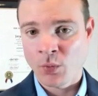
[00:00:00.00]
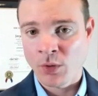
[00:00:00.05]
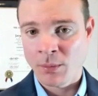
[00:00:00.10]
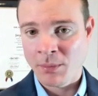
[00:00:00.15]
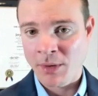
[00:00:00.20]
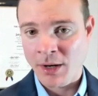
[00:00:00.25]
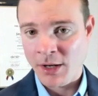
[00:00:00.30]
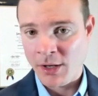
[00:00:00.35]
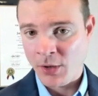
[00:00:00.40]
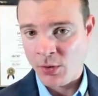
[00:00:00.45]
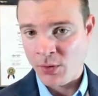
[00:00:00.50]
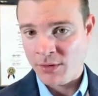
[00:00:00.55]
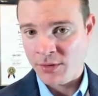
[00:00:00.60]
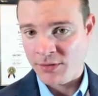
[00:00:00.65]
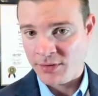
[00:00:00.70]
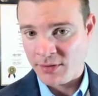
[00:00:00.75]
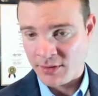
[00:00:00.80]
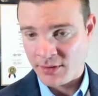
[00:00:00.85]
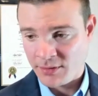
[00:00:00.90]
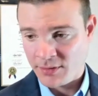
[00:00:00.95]
with my
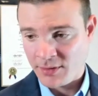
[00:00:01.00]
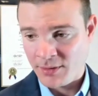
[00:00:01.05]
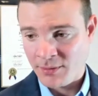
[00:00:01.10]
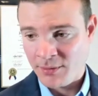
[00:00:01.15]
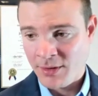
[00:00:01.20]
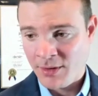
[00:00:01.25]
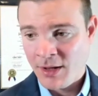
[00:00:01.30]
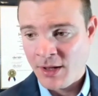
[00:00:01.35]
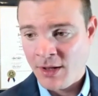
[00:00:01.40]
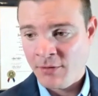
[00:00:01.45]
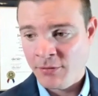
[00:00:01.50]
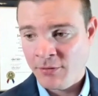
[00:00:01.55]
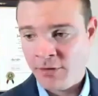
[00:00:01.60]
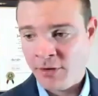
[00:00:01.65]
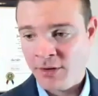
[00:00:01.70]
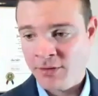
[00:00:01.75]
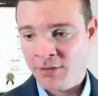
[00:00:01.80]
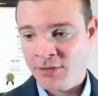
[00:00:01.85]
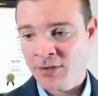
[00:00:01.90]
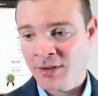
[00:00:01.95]
US citizen
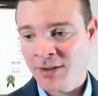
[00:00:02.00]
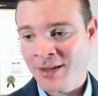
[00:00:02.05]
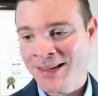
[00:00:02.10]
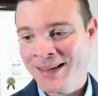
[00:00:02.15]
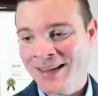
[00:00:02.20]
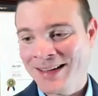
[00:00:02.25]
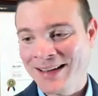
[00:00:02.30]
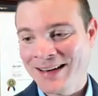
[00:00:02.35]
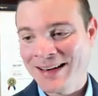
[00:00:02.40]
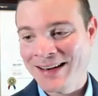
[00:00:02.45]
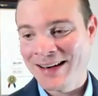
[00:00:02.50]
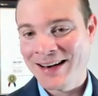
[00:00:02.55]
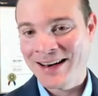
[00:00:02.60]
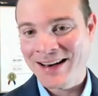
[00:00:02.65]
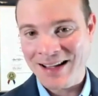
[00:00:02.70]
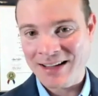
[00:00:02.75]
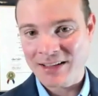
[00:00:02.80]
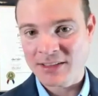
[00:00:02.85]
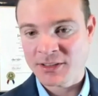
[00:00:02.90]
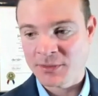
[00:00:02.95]
fiance
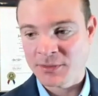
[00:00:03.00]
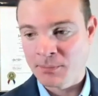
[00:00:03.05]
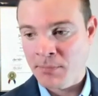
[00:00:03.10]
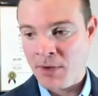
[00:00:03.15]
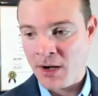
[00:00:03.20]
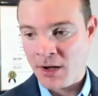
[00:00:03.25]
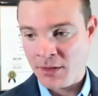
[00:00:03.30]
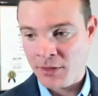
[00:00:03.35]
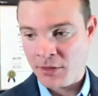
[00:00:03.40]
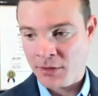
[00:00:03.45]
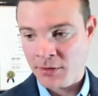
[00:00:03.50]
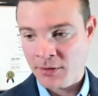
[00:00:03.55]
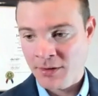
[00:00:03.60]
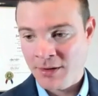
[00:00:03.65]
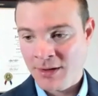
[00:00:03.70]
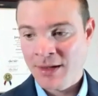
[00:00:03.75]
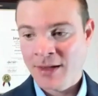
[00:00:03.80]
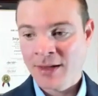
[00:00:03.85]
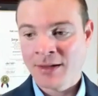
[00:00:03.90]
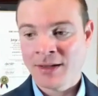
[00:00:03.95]
next month.
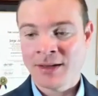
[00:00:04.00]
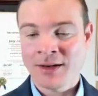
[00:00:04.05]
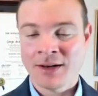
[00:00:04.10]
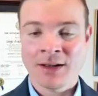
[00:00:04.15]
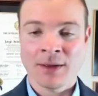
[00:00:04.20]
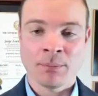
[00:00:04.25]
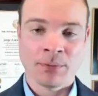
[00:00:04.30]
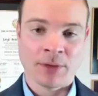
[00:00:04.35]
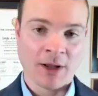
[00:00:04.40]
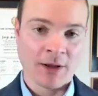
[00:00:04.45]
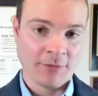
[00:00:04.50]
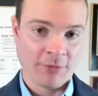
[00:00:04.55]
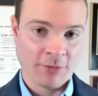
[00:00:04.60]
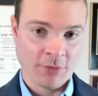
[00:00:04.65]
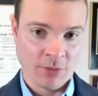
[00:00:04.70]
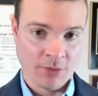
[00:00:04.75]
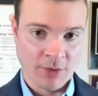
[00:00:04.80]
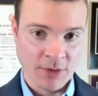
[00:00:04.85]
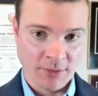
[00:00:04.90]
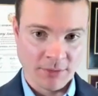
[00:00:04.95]
Can I apply for
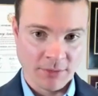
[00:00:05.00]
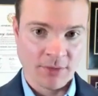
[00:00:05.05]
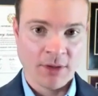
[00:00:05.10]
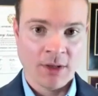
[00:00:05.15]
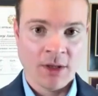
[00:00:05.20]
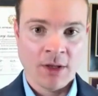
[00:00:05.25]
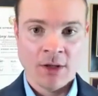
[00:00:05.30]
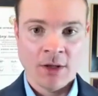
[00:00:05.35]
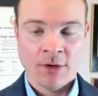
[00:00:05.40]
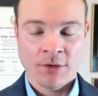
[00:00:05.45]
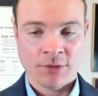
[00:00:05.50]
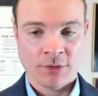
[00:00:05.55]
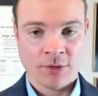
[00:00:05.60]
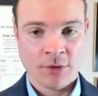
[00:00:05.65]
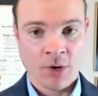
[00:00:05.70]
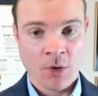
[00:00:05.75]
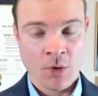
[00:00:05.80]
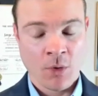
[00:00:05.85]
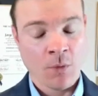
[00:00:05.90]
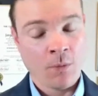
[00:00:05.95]
this?
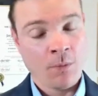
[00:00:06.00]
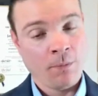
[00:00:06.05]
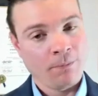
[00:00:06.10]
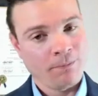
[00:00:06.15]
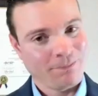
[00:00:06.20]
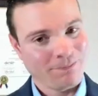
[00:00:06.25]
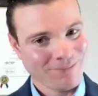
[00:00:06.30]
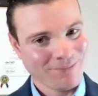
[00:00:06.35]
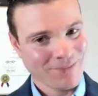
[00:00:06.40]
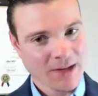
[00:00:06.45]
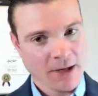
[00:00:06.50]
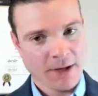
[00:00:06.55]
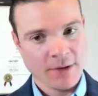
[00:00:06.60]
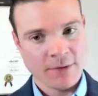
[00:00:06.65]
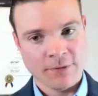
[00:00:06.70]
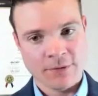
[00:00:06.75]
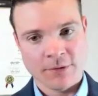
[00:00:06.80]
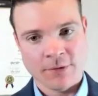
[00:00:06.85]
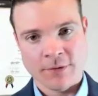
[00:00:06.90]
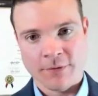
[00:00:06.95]
So
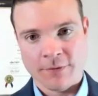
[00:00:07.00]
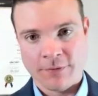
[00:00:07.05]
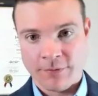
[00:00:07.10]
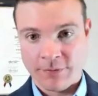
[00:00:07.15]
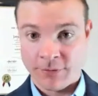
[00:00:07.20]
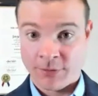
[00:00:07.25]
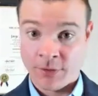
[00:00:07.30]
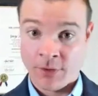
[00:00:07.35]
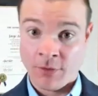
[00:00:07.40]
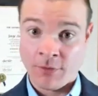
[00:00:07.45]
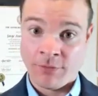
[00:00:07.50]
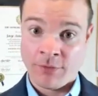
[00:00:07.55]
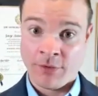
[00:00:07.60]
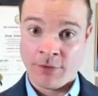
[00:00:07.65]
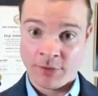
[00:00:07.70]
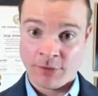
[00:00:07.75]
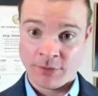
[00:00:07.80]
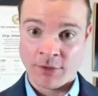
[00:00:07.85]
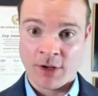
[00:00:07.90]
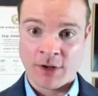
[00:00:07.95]

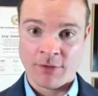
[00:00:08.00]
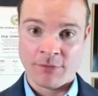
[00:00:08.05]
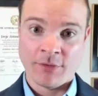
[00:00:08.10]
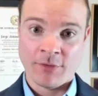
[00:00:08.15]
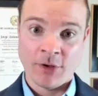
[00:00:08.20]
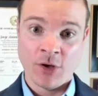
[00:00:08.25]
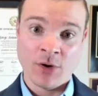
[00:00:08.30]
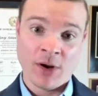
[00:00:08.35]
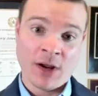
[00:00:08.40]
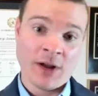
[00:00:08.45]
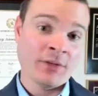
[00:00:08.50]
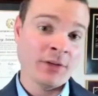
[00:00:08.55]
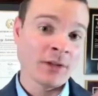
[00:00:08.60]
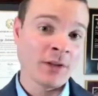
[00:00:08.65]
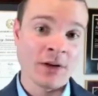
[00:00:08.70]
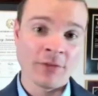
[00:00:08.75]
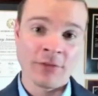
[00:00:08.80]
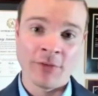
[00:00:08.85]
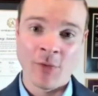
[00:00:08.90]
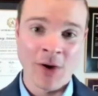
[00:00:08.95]
first off, you have a
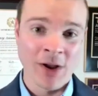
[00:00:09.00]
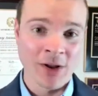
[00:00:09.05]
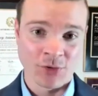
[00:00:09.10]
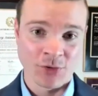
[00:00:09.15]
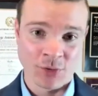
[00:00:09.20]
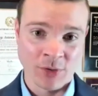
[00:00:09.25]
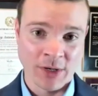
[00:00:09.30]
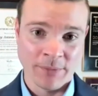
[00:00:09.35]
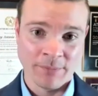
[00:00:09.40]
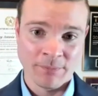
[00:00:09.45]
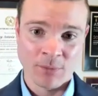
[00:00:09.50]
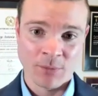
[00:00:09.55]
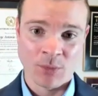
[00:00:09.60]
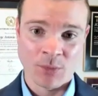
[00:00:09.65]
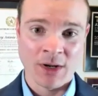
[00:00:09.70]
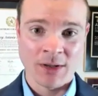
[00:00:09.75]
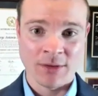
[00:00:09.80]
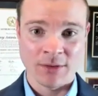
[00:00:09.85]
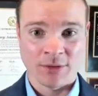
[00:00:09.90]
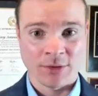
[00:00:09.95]
lawful entry,
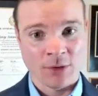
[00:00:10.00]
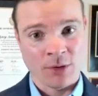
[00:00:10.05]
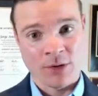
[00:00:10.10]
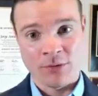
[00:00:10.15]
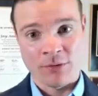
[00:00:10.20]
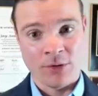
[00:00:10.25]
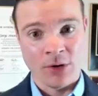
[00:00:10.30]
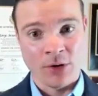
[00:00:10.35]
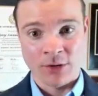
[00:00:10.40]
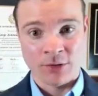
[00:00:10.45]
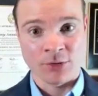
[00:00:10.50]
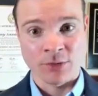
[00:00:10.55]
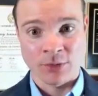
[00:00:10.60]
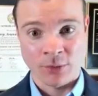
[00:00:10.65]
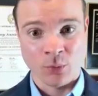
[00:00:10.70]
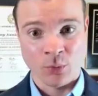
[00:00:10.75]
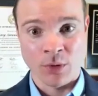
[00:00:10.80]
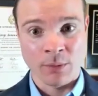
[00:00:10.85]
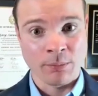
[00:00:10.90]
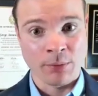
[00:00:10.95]
right? So if you
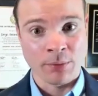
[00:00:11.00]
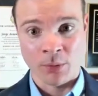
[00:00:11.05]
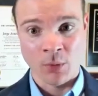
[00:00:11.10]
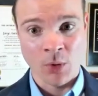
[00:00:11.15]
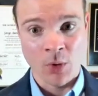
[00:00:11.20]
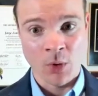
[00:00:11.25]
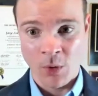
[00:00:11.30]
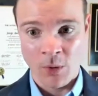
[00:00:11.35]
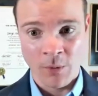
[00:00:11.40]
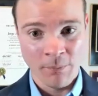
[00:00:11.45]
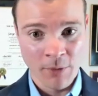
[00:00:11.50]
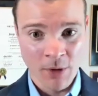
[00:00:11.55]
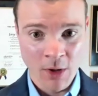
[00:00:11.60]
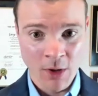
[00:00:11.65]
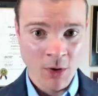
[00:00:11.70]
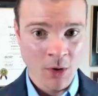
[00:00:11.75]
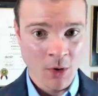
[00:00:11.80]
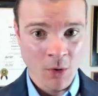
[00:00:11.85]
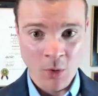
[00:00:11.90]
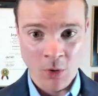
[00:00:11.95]
enter with parole
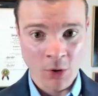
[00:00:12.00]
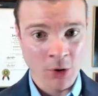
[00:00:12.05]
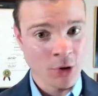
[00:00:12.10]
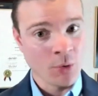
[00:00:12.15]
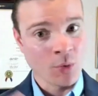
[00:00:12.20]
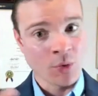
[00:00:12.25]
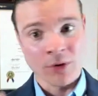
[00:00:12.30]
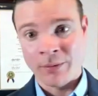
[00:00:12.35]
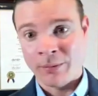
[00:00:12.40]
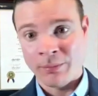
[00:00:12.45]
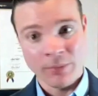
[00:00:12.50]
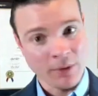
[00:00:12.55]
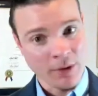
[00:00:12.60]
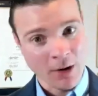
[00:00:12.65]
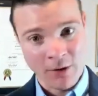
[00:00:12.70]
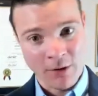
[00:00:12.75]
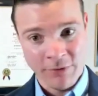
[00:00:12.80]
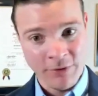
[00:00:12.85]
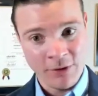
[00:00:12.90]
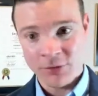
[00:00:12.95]
or you were
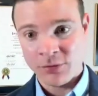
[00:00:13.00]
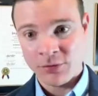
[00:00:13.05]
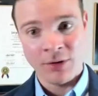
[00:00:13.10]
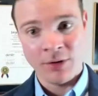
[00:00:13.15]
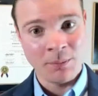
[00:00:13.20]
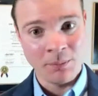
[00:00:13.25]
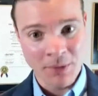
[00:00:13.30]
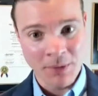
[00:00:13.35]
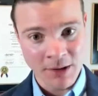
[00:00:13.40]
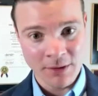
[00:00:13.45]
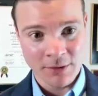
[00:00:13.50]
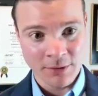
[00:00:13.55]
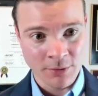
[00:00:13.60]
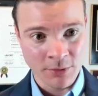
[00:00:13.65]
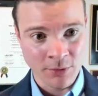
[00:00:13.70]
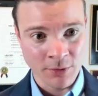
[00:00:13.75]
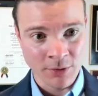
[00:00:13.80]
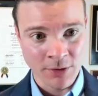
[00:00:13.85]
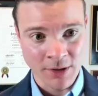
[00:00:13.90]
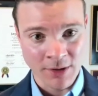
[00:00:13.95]
officially admitted to
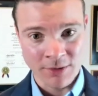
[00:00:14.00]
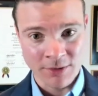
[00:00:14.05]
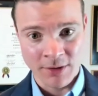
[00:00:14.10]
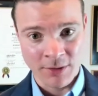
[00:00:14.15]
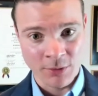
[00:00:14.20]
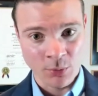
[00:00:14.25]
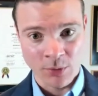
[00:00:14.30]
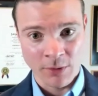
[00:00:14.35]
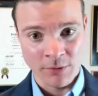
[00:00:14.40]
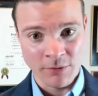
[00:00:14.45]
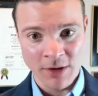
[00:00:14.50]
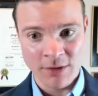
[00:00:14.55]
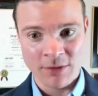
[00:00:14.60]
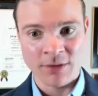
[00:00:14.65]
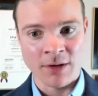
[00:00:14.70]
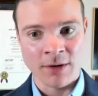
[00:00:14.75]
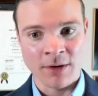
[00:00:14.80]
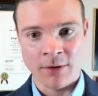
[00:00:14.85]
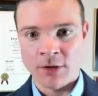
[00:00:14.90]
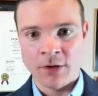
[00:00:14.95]
the United States with a
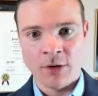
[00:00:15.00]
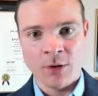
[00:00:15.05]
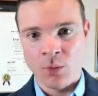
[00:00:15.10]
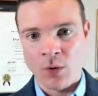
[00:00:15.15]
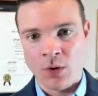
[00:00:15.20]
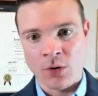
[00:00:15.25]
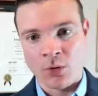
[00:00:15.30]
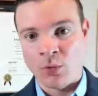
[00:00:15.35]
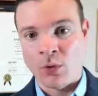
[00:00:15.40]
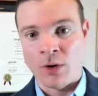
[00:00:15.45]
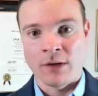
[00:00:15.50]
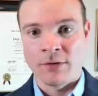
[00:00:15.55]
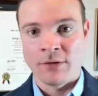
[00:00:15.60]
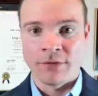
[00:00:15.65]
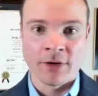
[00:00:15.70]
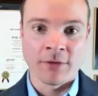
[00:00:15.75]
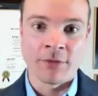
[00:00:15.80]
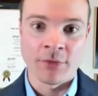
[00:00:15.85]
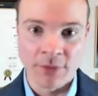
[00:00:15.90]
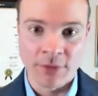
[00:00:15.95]
visa, you won't
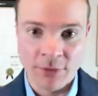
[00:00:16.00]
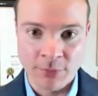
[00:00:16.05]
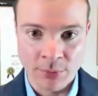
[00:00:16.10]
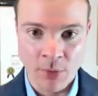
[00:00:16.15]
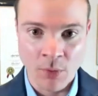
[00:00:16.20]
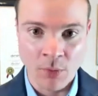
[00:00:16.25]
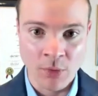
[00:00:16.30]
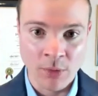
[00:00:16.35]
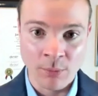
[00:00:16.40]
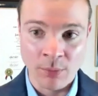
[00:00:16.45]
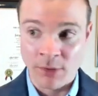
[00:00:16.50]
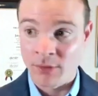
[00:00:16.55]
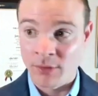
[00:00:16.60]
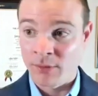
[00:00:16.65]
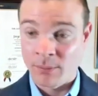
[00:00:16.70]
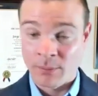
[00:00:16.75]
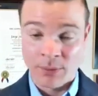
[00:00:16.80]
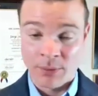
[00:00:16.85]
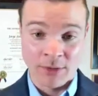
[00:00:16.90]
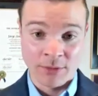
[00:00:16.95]
qualify for this program
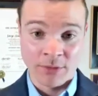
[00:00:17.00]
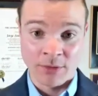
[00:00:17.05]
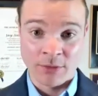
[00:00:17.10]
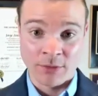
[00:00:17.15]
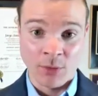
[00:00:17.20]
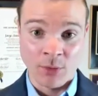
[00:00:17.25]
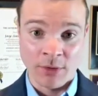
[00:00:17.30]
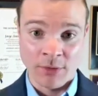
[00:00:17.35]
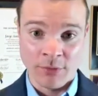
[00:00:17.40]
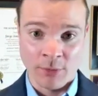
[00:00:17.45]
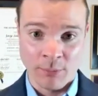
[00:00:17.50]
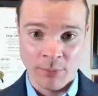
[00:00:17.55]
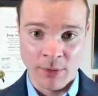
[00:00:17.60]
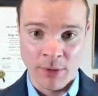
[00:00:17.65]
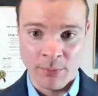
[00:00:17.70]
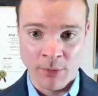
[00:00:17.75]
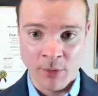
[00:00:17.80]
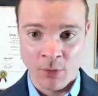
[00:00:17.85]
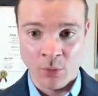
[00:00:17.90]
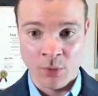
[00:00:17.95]
because it's only for
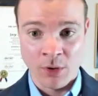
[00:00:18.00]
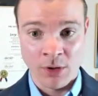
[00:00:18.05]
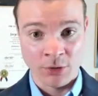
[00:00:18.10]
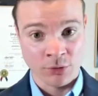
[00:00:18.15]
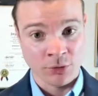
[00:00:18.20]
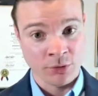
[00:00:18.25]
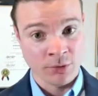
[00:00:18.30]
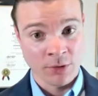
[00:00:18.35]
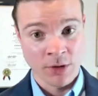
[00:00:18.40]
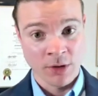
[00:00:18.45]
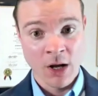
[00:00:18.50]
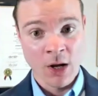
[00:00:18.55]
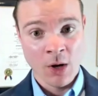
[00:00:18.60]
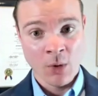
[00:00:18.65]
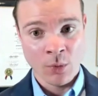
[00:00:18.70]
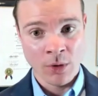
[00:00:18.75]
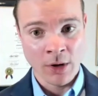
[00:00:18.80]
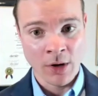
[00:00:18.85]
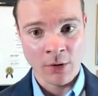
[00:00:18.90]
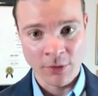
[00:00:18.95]
people who enter
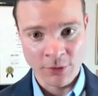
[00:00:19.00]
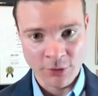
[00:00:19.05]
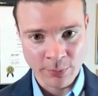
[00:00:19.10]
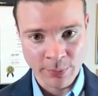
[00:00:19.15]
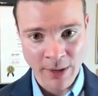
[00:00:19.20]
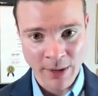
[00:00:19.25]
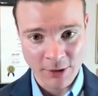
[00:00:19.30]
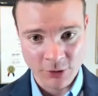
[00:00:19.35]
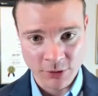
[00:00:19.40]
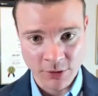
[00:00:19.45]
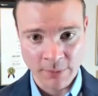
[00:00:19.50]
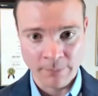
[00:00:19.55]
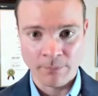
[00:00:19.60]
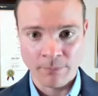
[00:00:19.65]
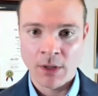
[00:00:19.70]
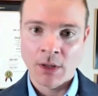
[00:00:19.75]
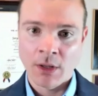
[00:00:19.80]
without inspection.